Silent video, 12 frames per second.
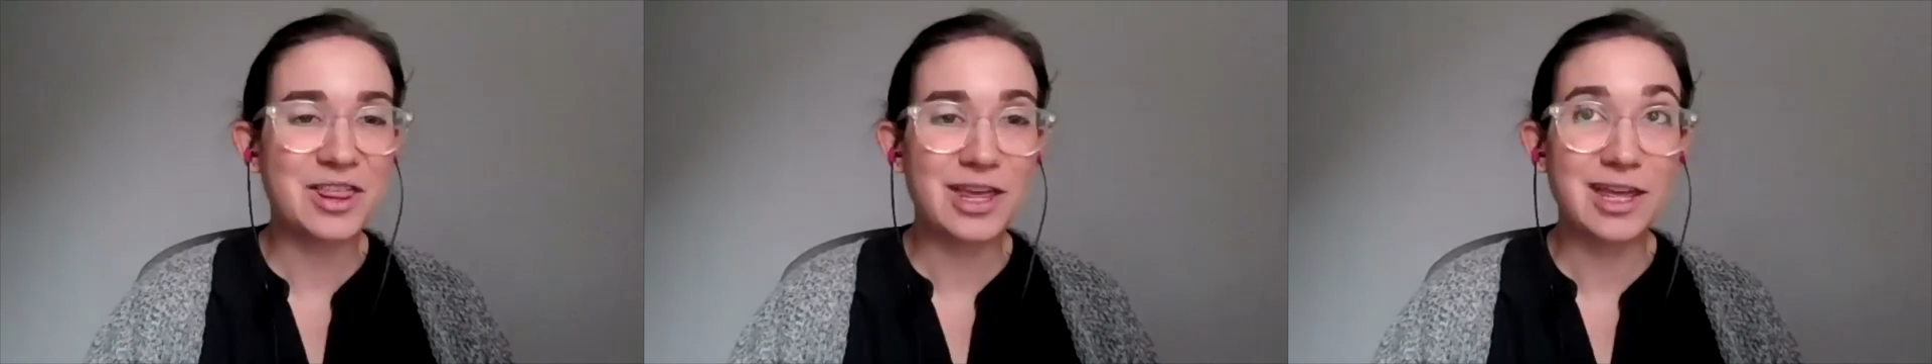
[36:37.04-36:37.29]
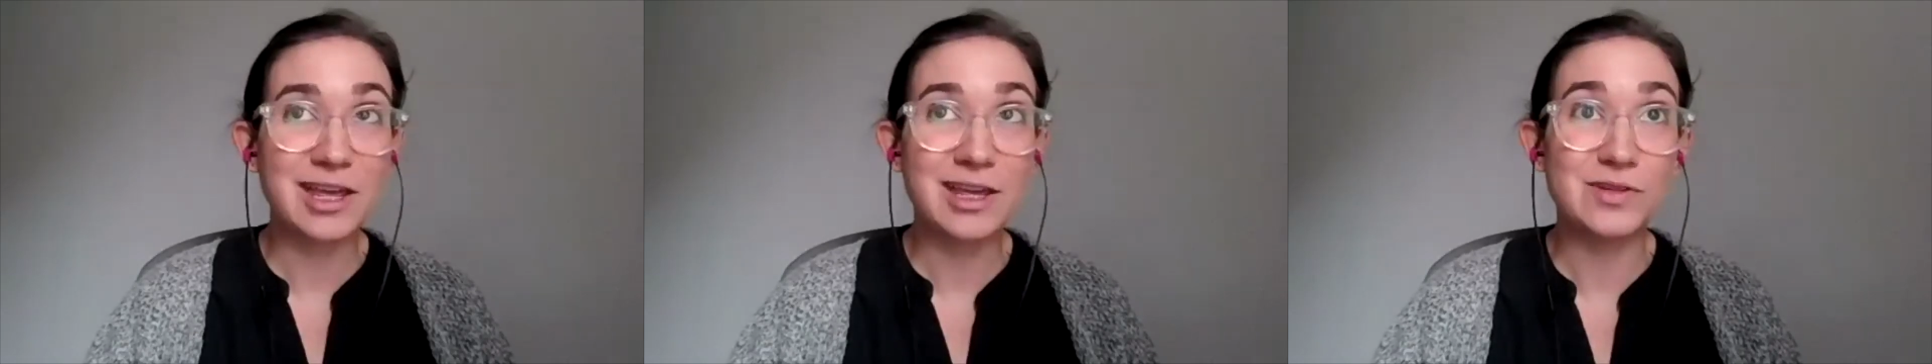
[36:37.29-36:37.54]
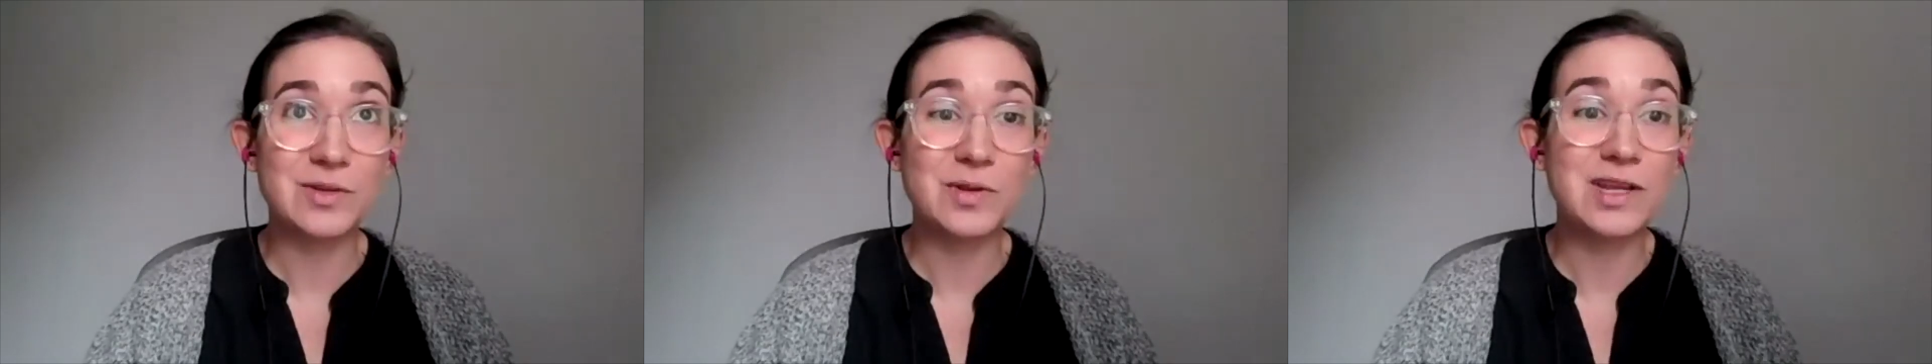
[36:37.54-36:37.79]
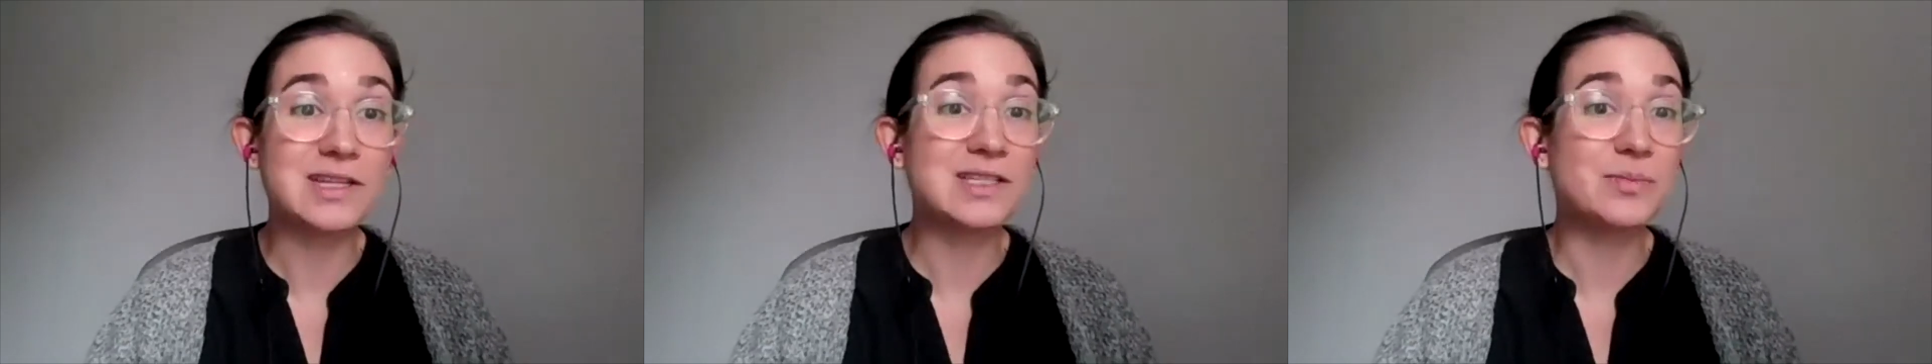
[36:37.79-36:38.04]
think to
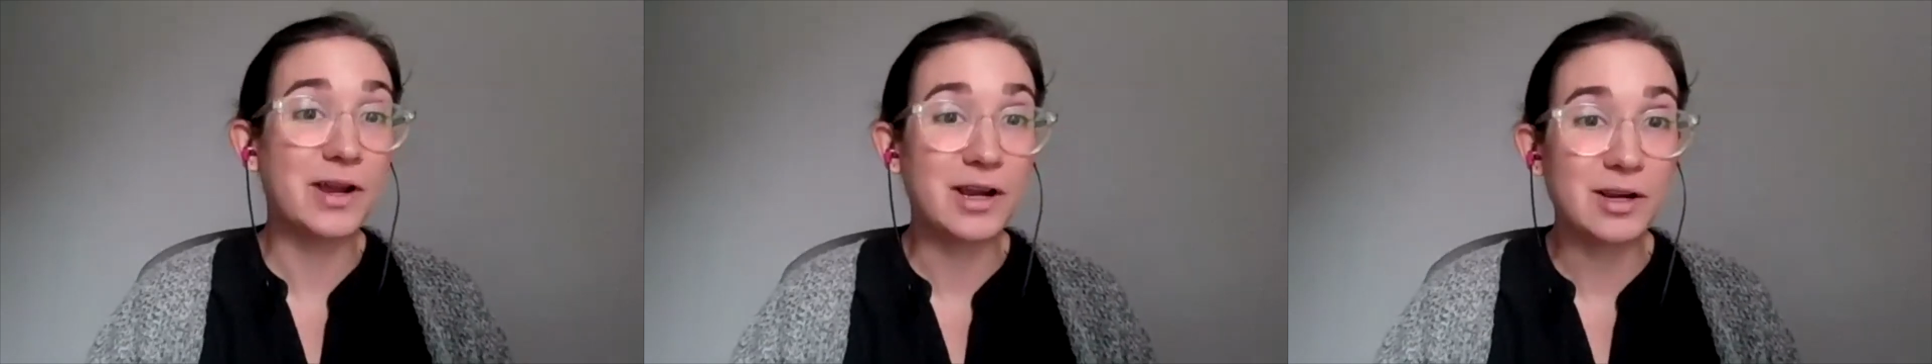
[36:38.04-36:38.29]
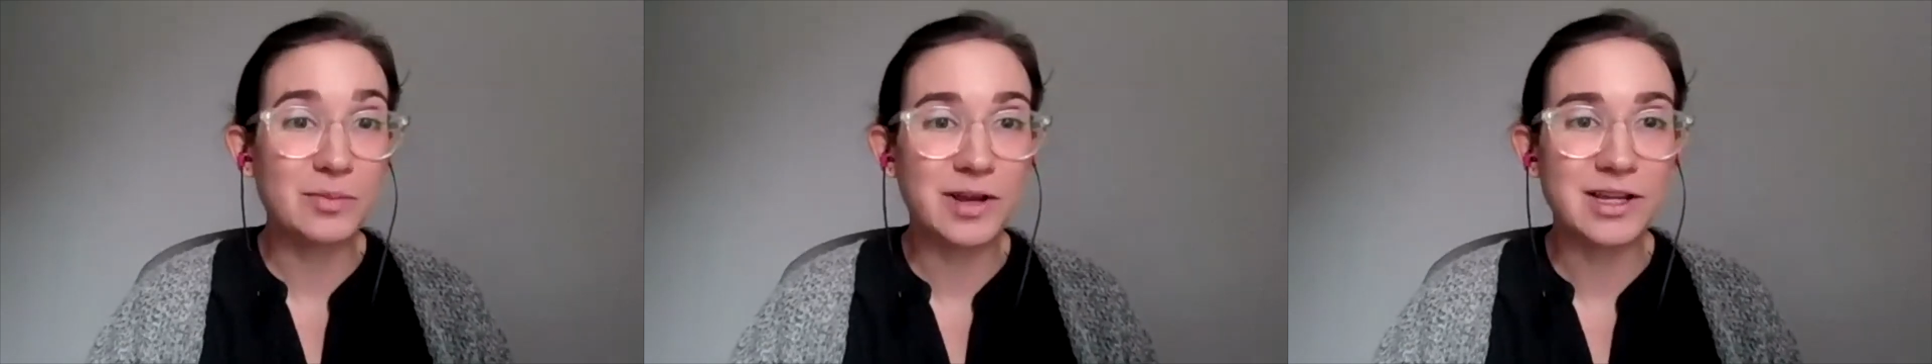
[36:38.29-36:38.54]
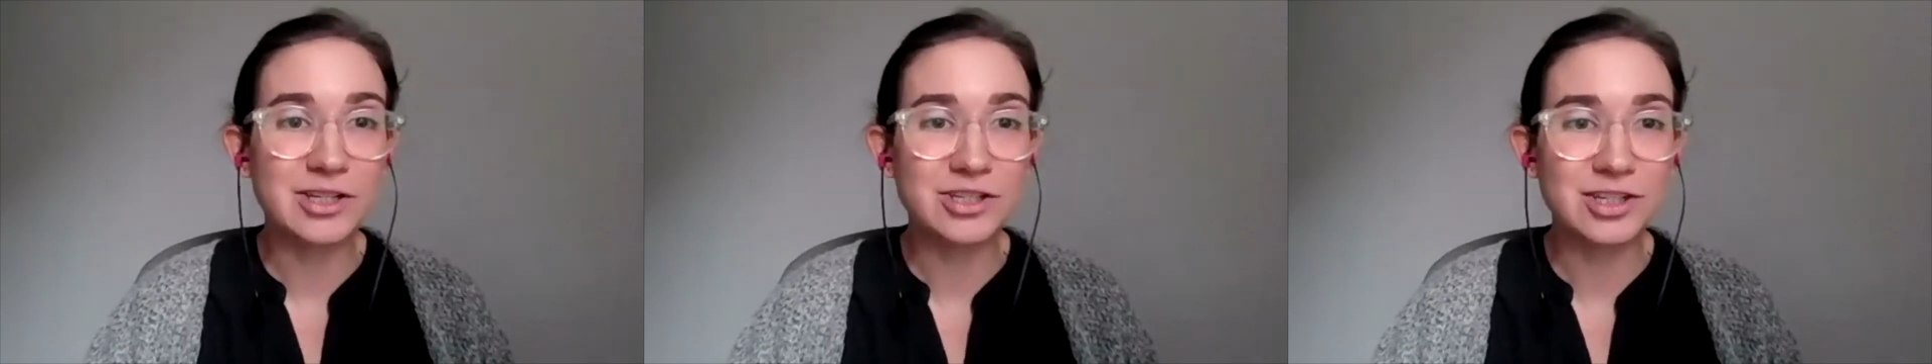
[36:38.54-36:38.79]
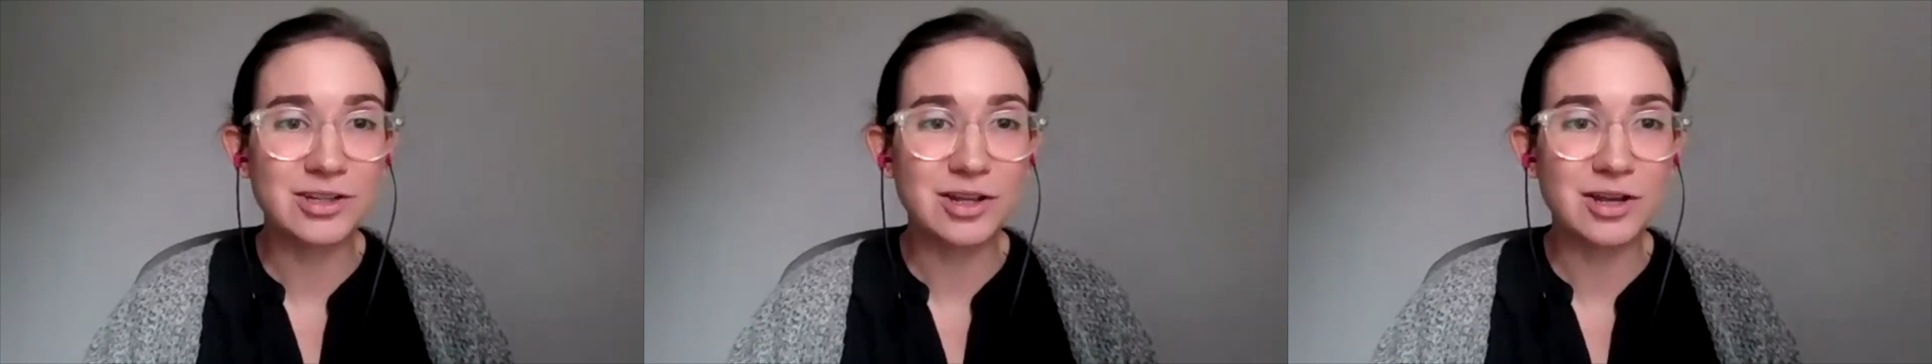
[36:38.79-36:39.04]
be inspired by
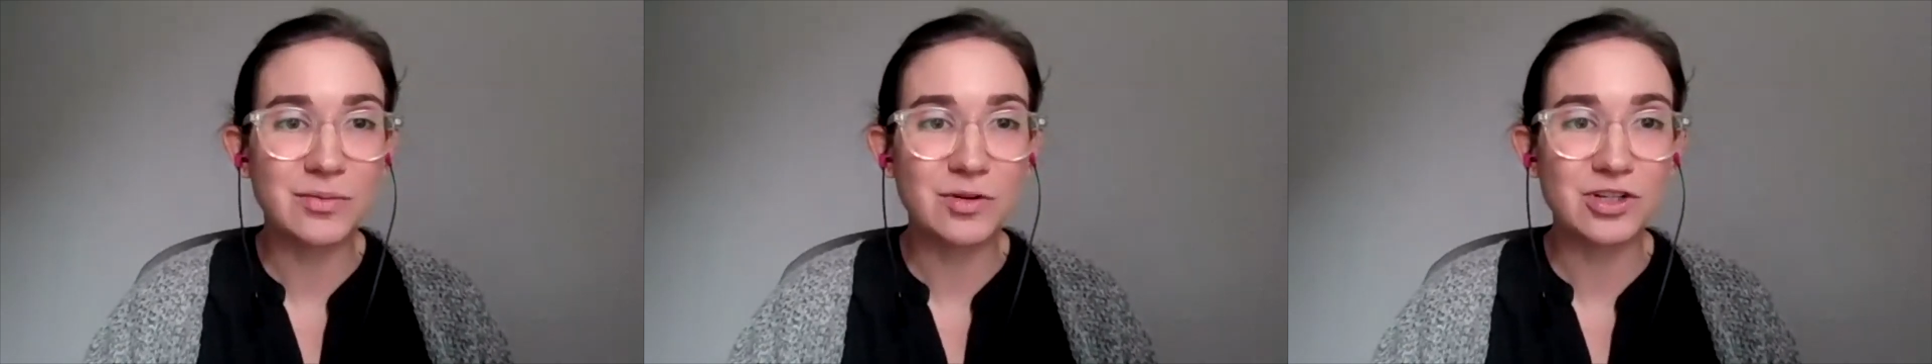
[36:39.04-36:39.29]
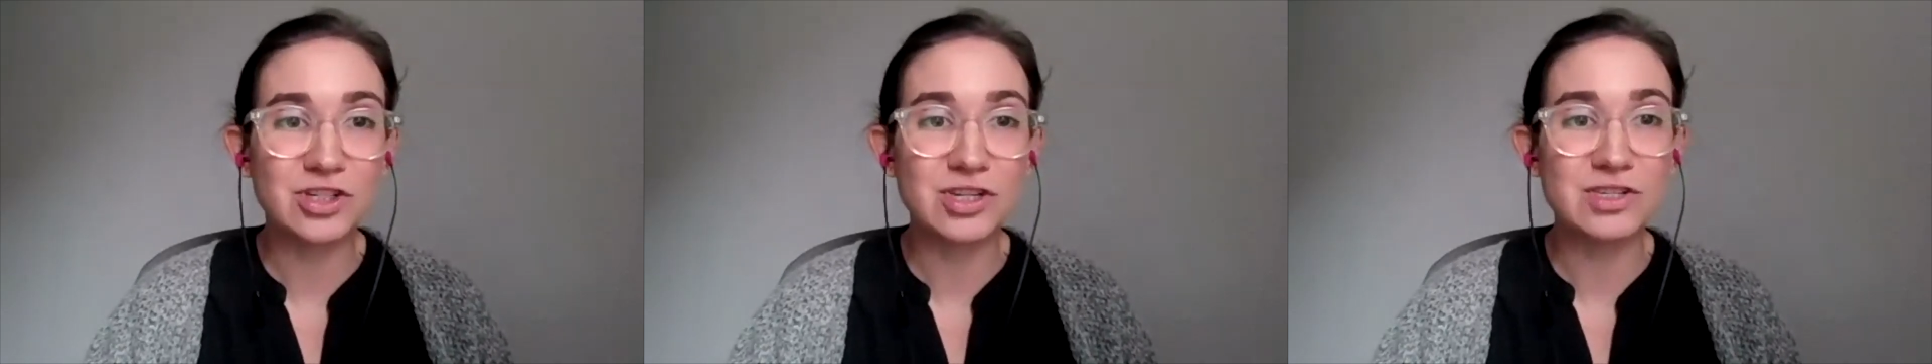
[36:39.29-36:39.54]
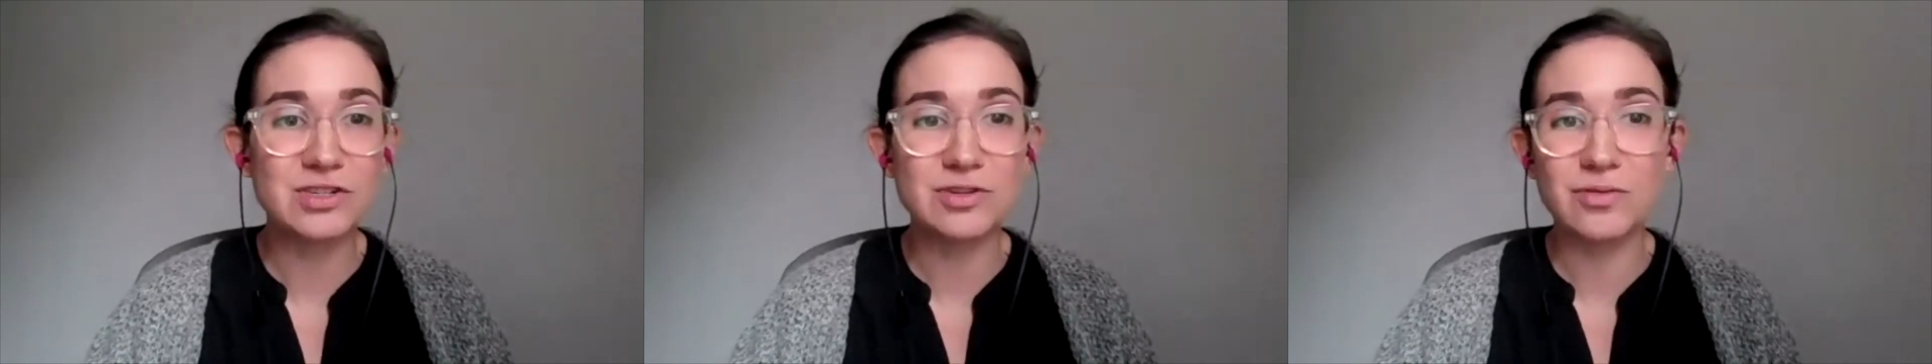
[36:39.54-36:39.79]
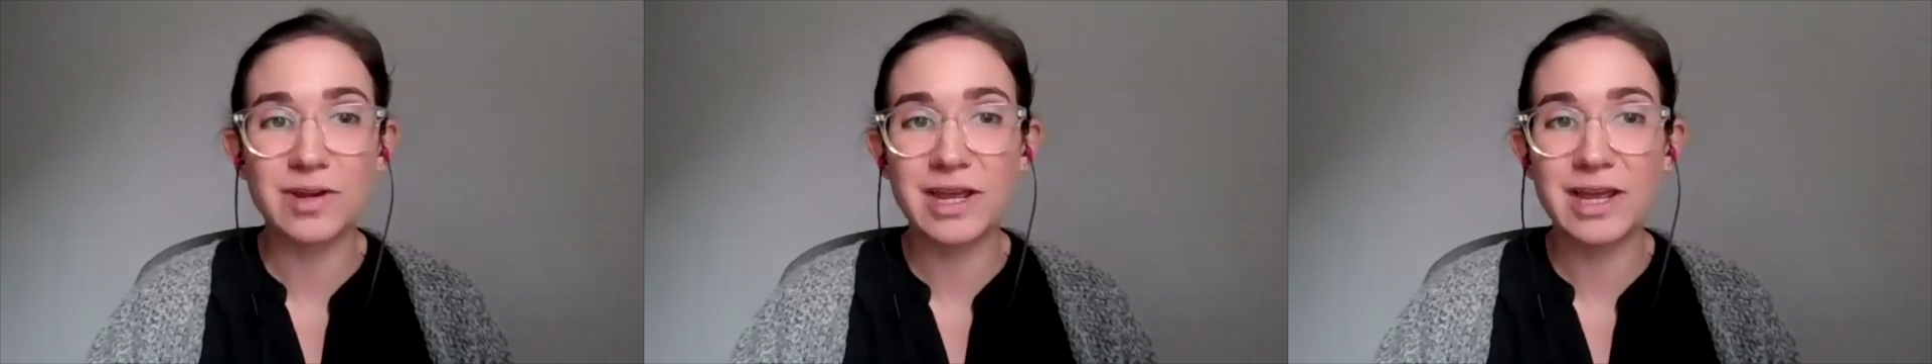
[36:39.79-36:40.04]
Sheila and what she's
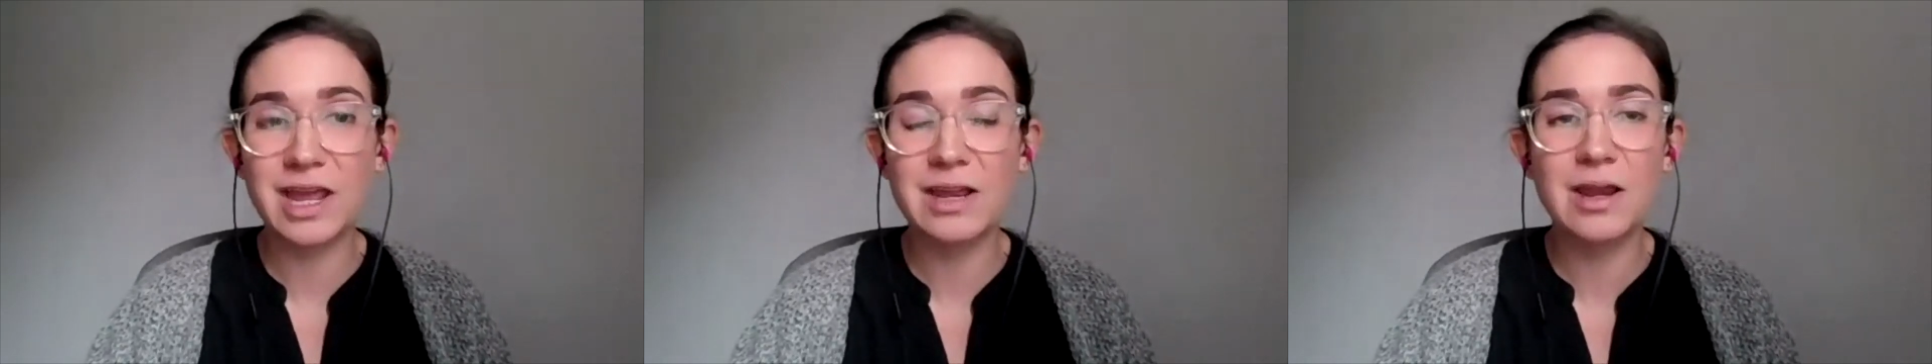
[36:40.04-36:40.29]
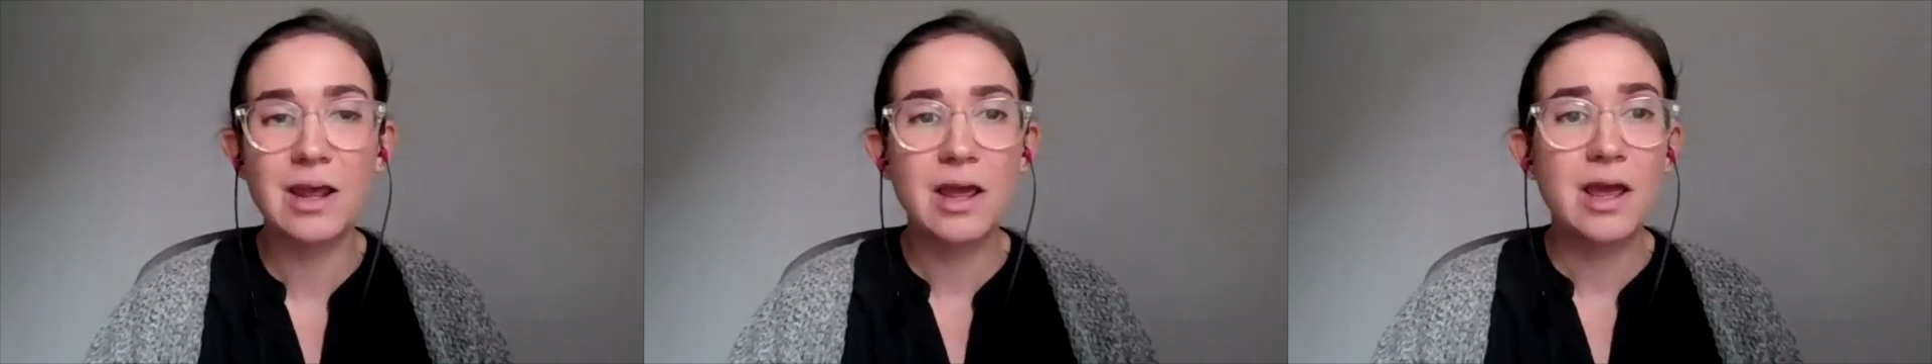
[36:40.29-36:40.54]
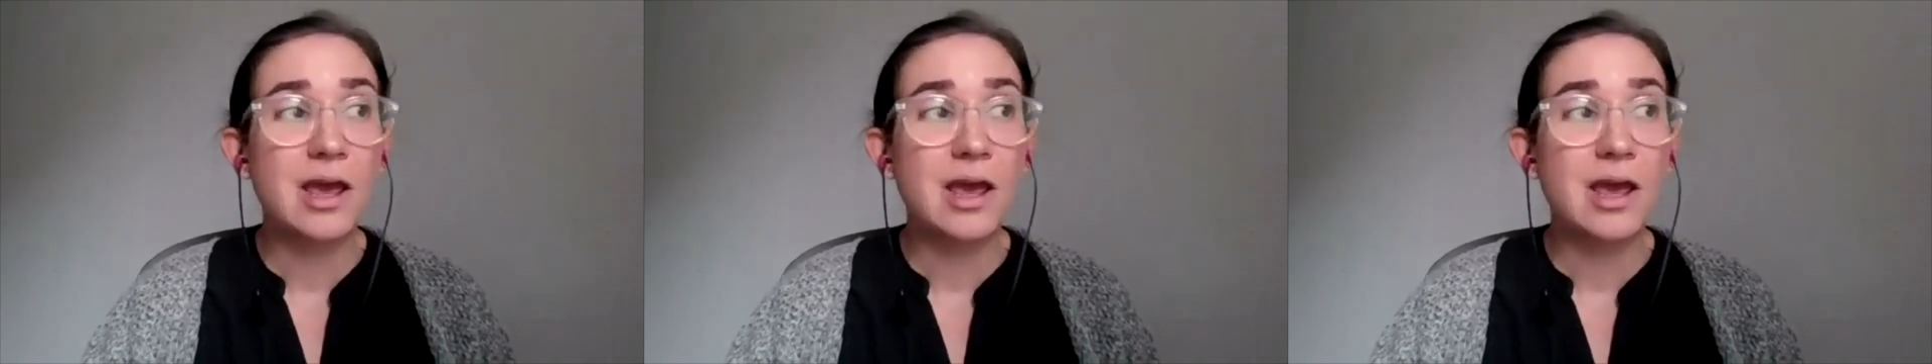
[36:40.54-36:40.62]
doing, and